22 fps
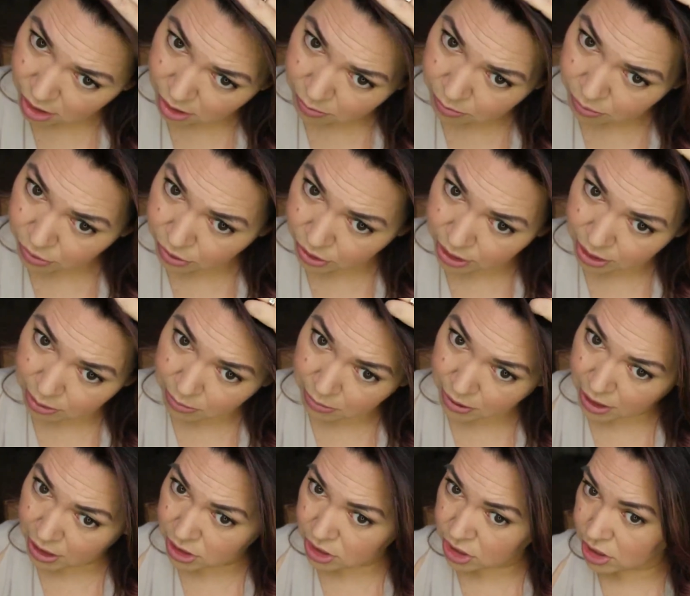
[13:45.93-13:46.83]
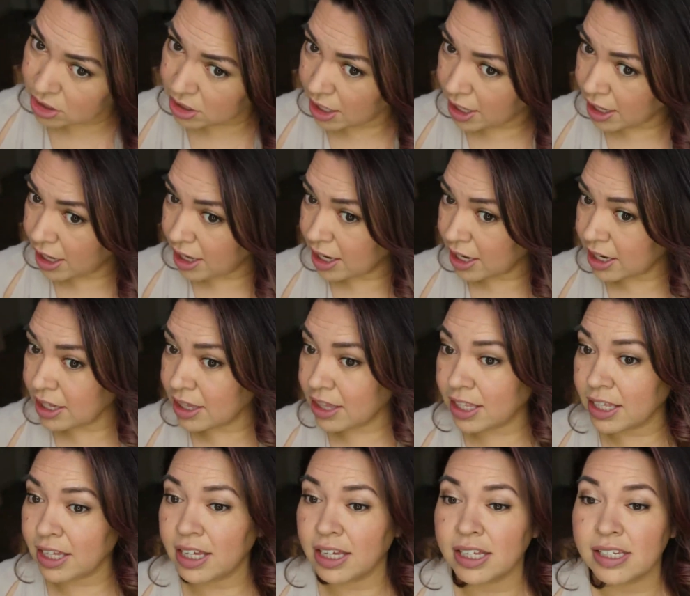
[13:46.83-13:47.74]
Pretty much. And
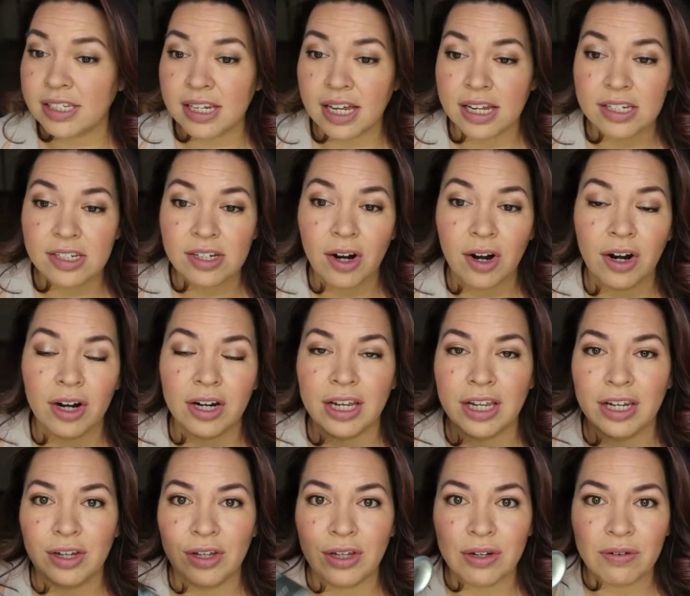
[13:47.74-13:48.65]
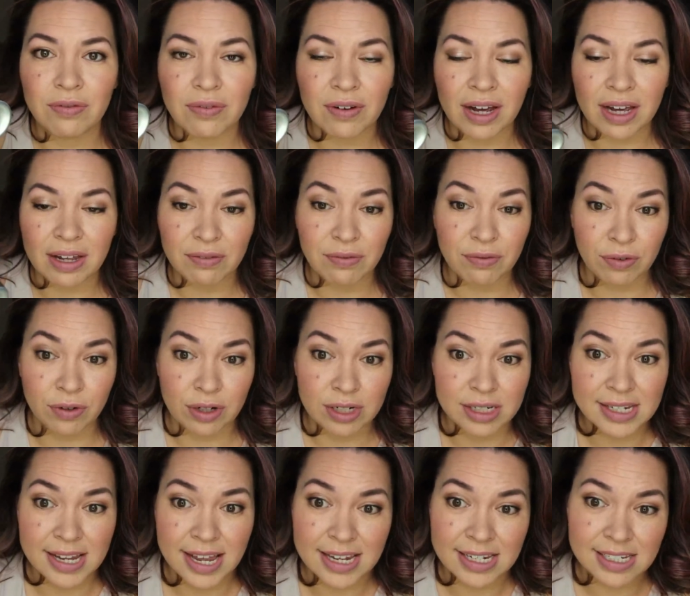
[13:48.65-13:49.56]
these at Target you can find for
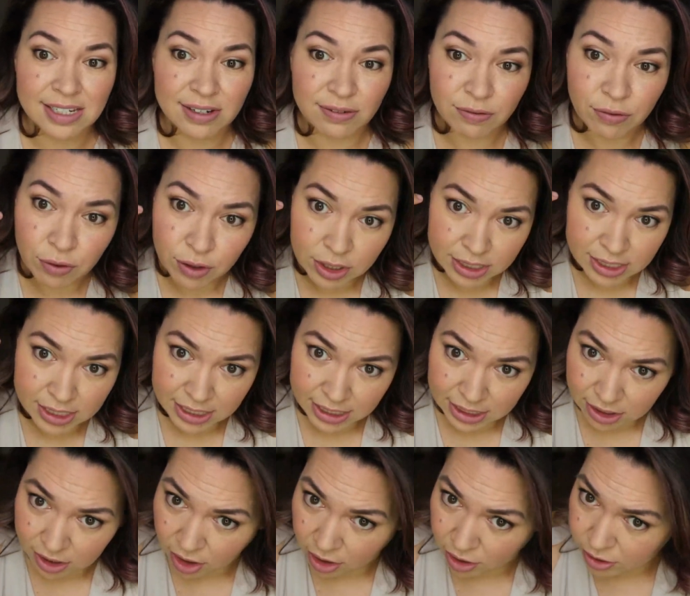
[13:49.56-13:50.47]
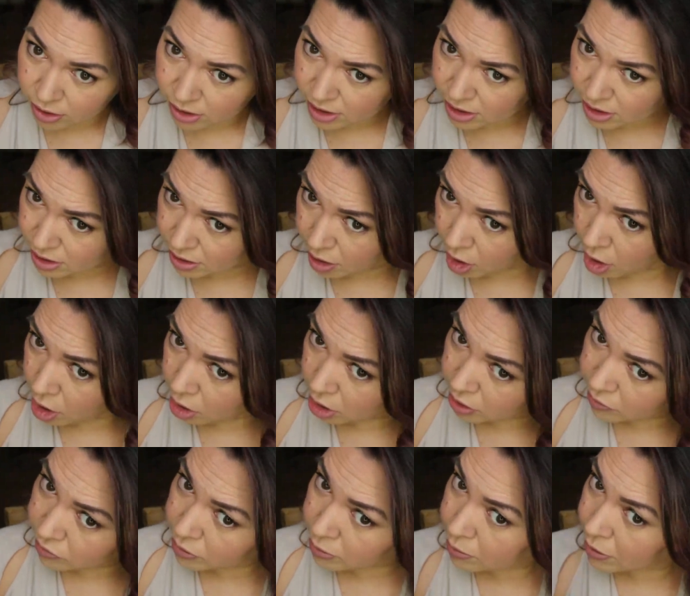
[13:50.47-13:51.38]
$10 to $14, all
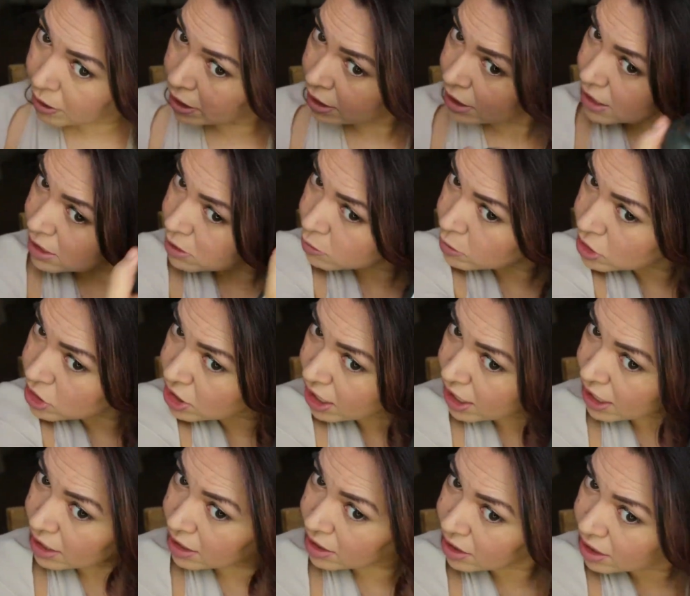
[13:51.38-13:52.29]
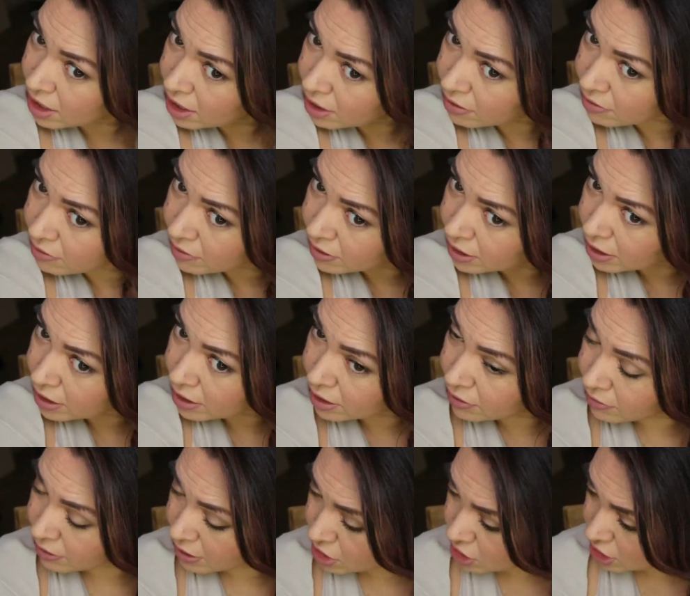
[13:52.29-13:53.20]
of her products, which I love. I
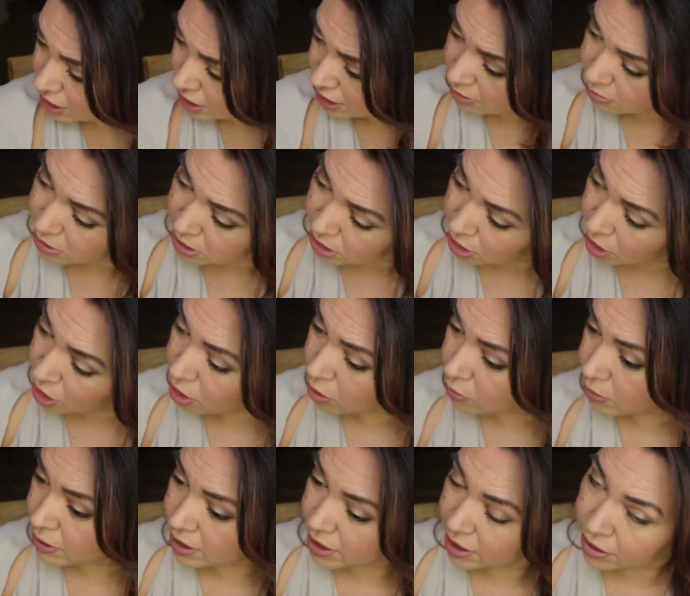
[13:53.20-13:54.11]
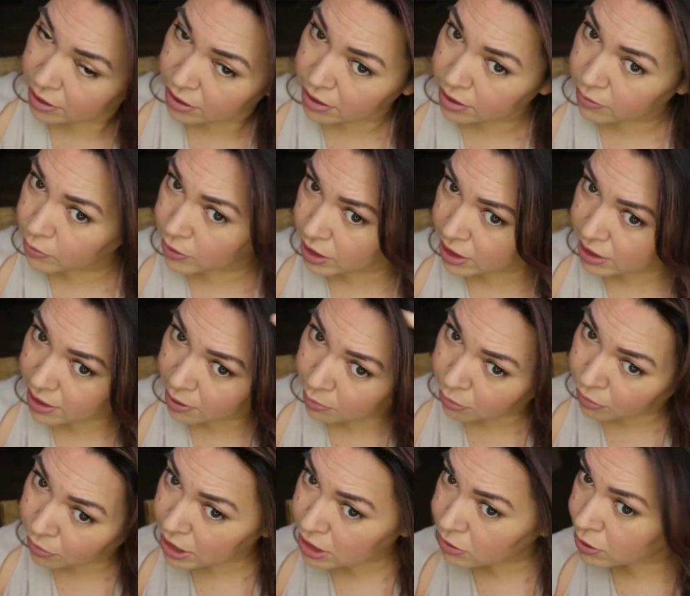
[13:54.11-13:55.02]
love that she keeps it all within that
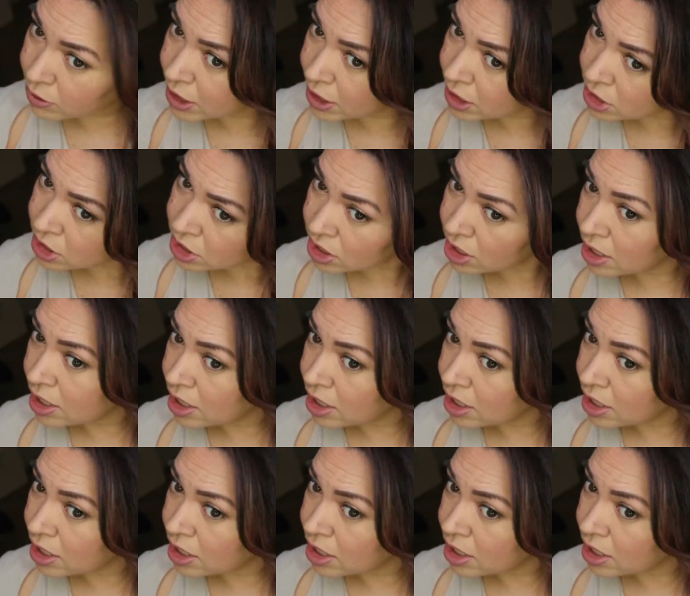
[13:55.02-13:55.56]
price range.